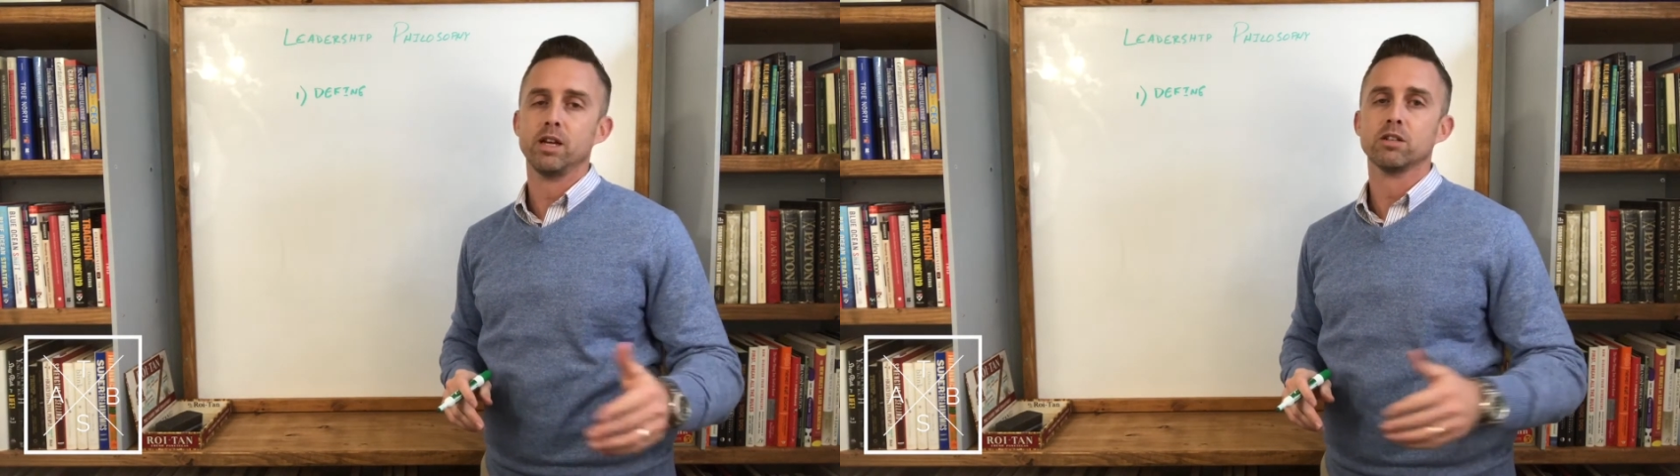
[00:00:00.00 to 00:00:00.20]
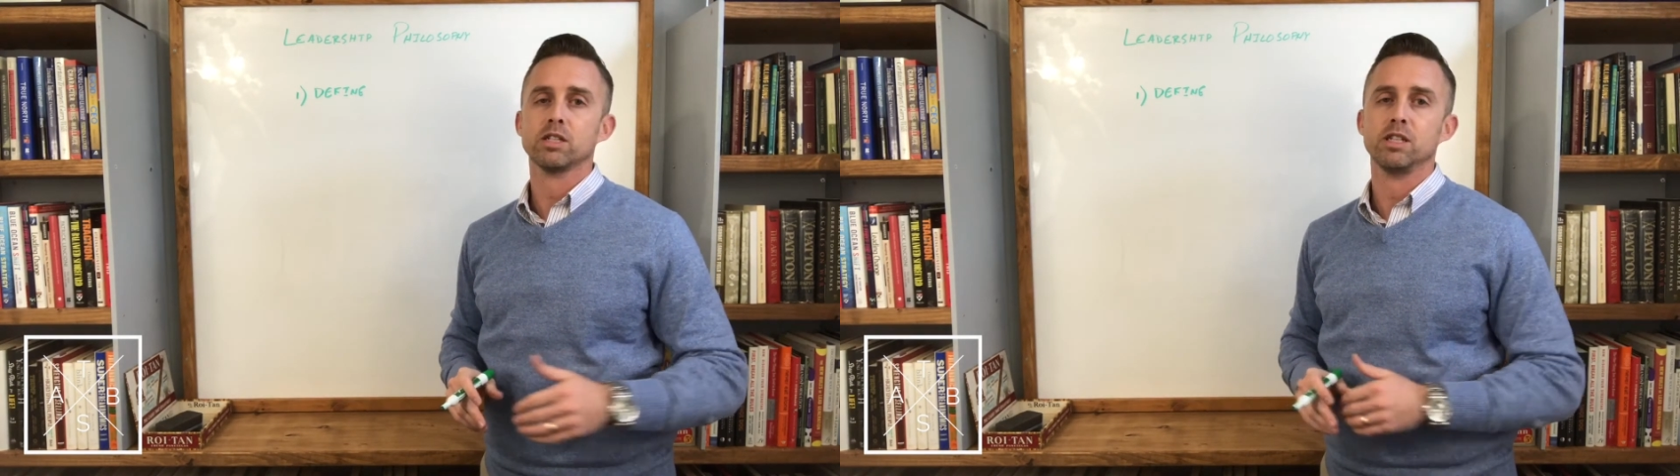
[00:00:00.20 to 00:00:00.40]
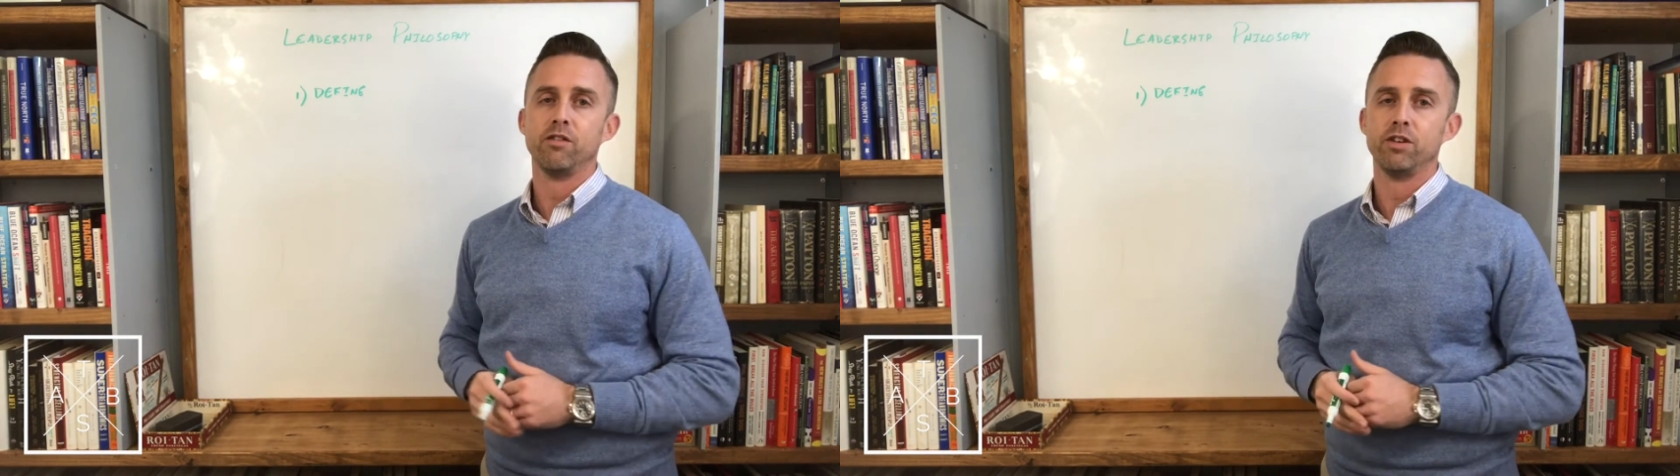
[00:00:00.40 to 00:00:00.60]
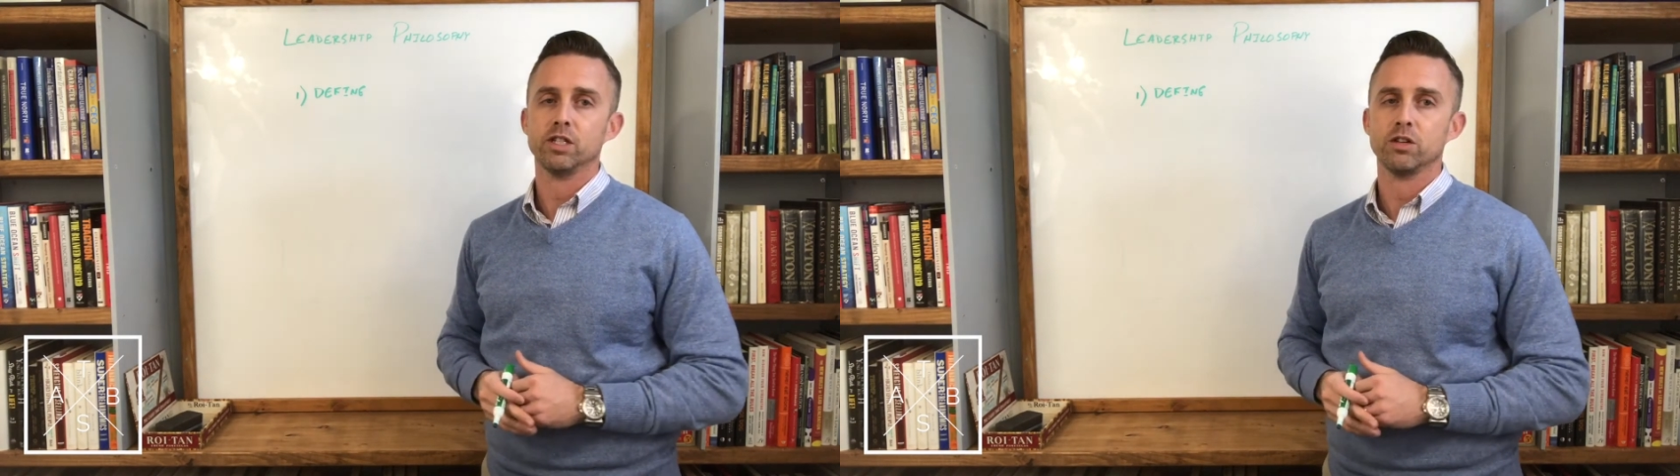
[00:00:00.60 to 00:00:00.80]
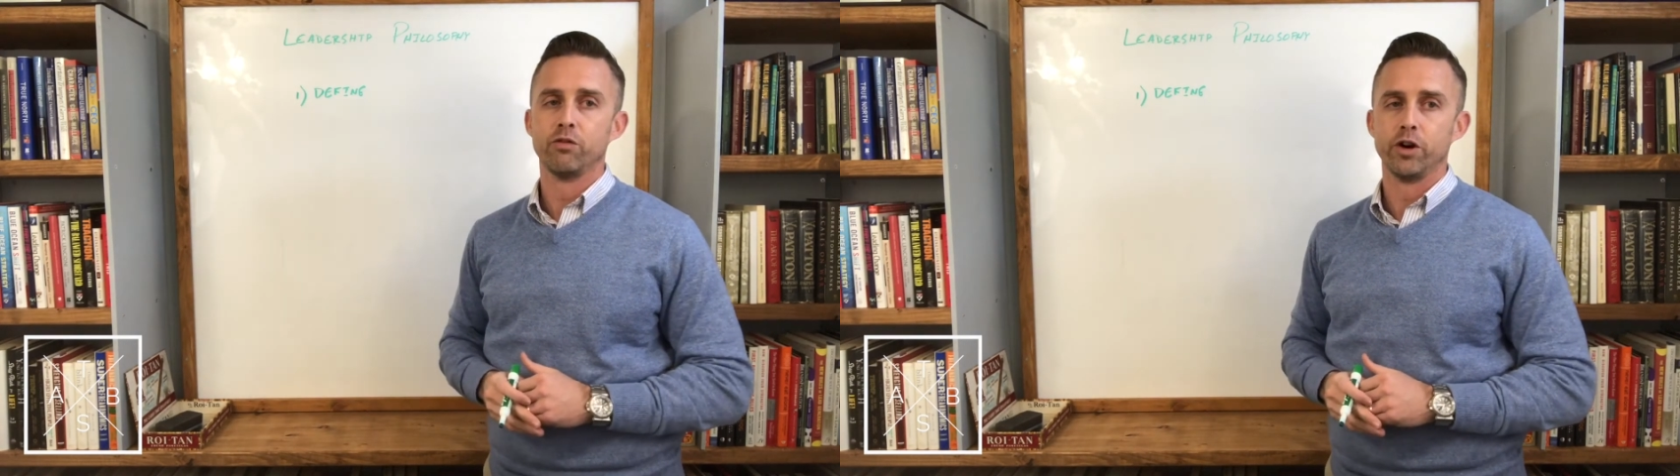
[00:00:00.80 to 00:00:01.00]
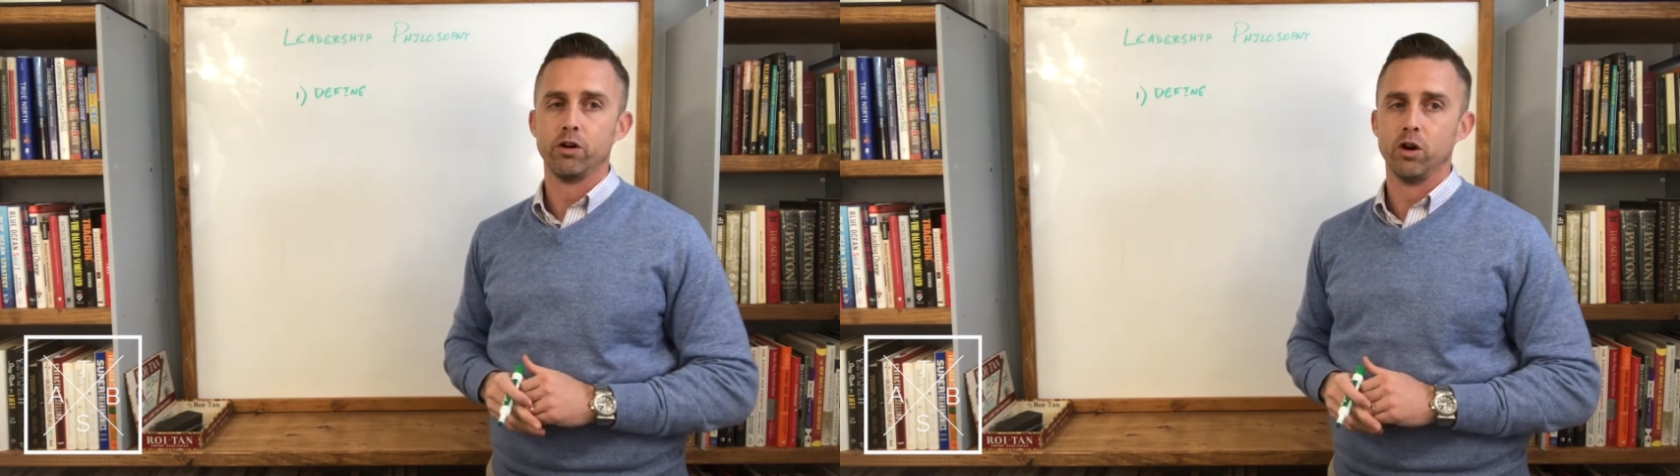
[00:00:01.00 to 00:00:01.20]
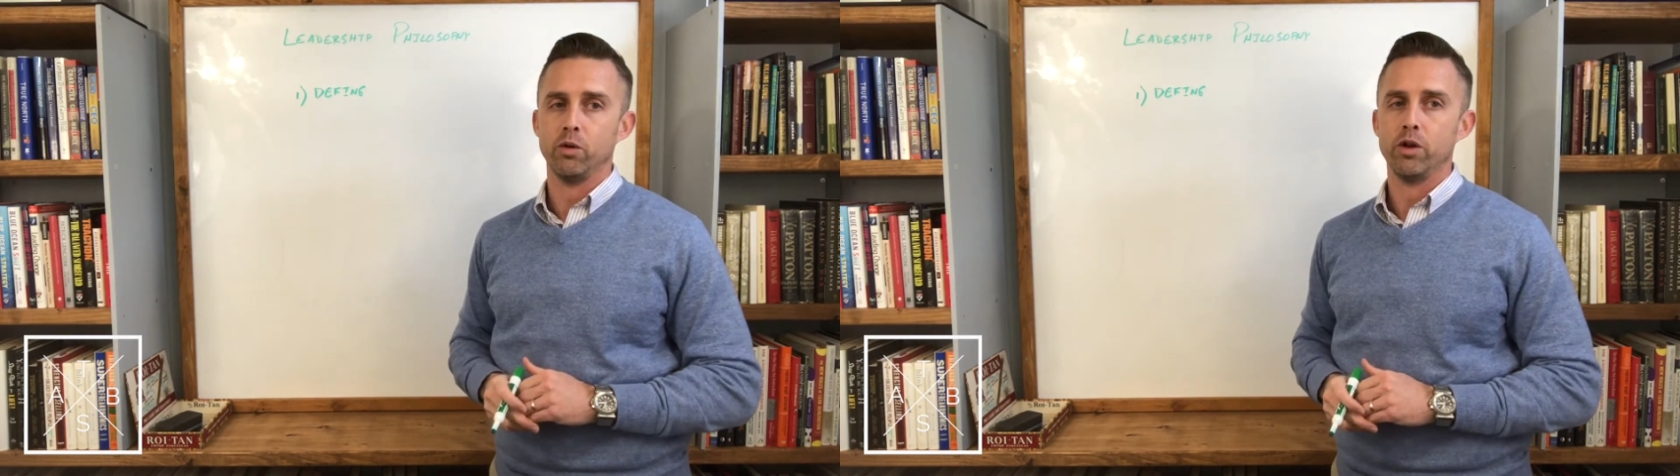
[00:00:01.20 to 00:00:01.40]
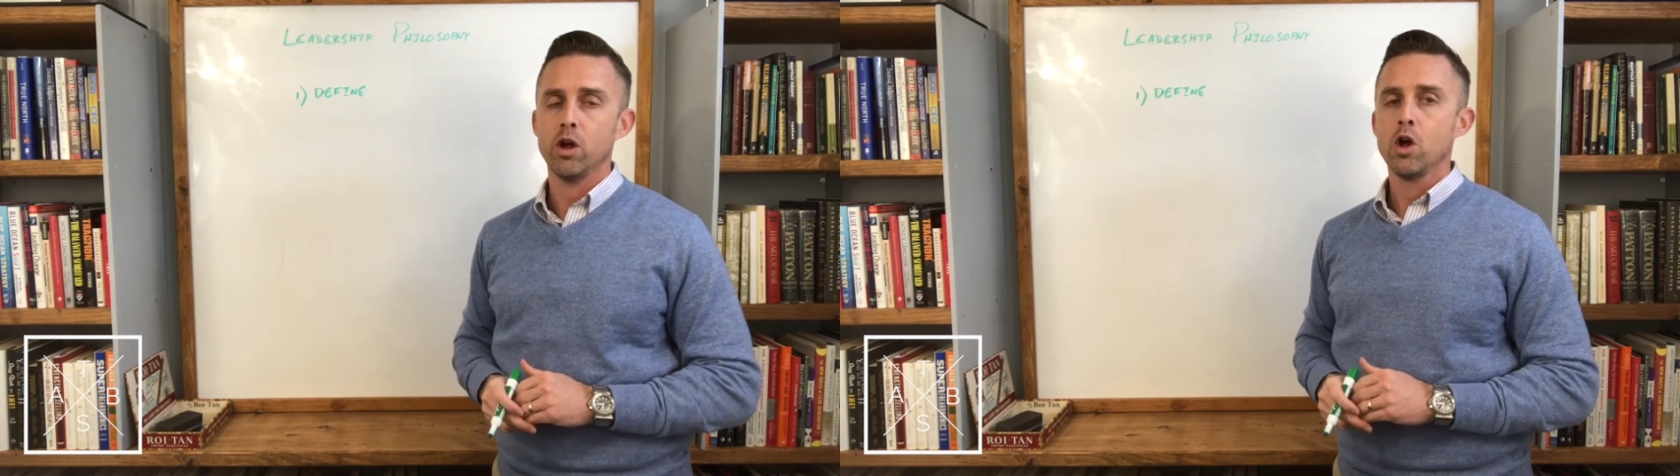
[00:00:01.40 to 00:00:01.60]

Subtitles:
else's definition for your own.